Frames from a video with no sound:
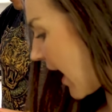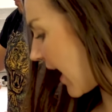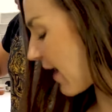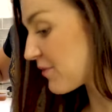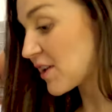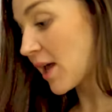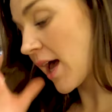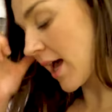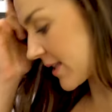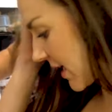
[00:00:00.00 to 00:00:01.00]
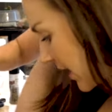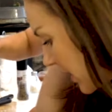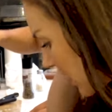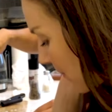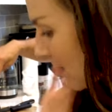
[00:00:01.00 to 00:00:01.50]
I have it at a
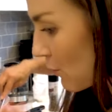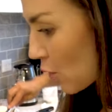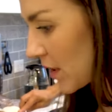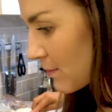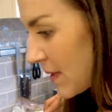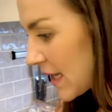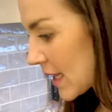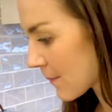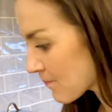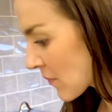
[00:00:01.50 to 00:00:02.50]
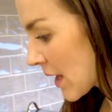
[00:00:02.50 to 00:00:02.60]
little bit more than medium.